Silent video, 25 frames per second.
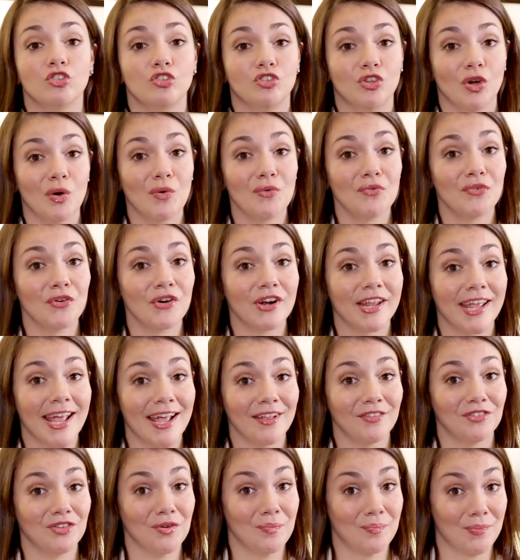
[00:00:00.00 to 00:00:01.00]
Don't
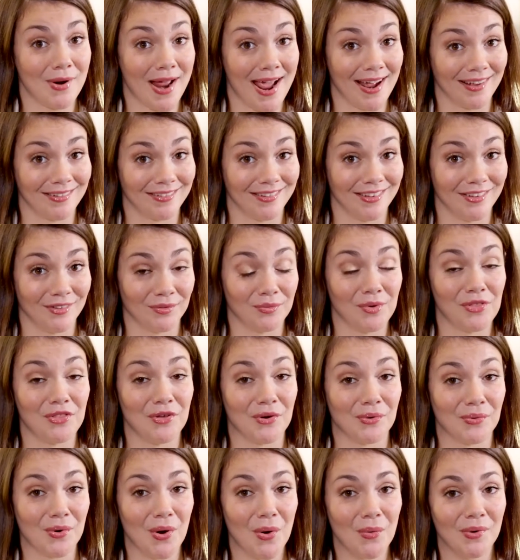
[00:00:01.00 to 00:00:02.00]
forget to practice with
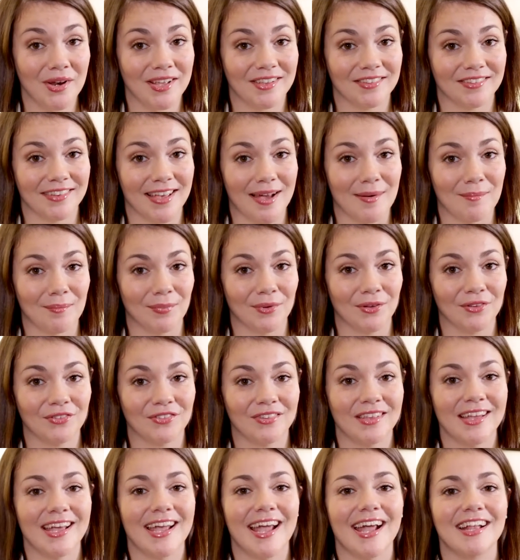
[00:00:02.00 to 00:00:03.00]
your own
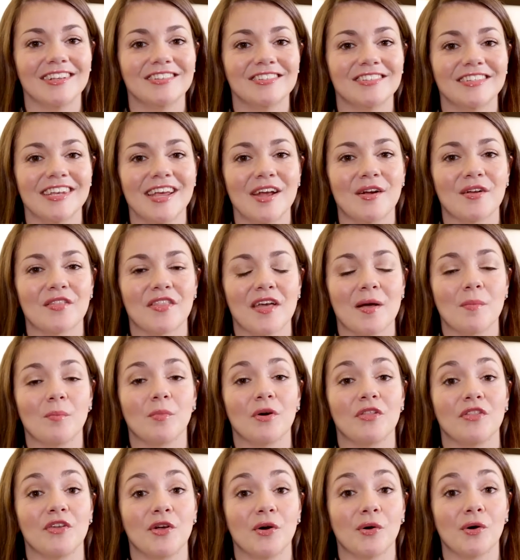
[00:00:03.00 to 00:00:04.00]
examples and share them
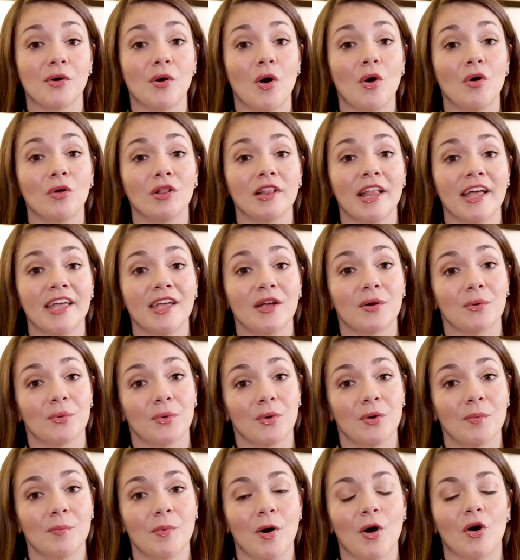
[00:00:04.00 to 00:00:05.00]
with your online
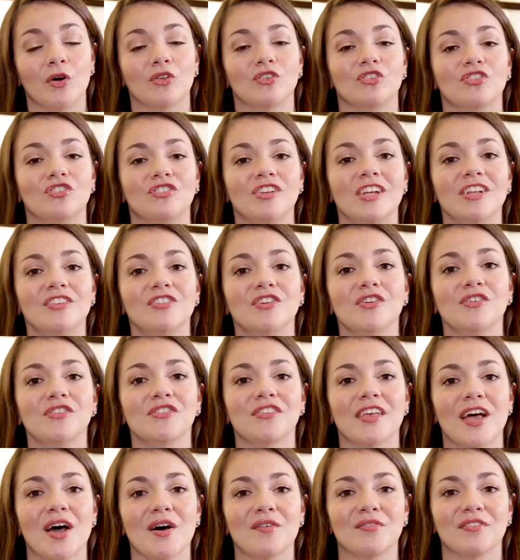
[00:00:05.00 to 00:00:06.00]
group on Teach
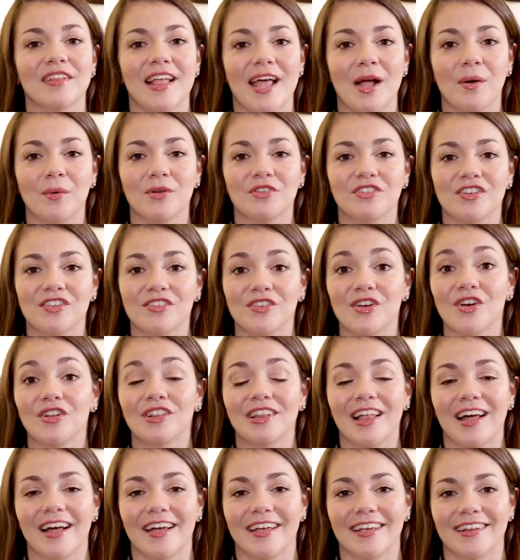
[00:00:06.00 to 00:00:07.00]
Yourself Languages
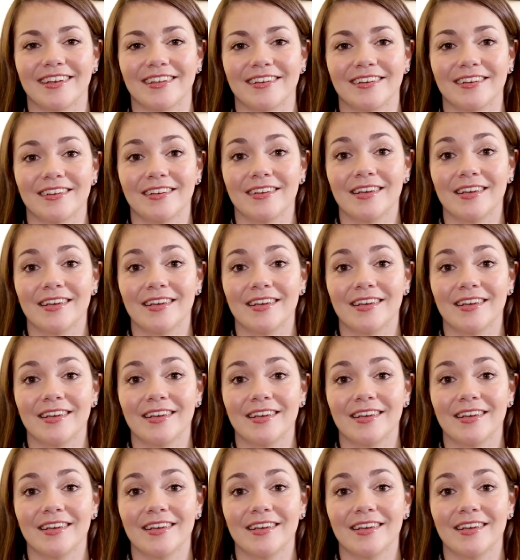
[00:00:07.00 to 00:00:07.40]
Online.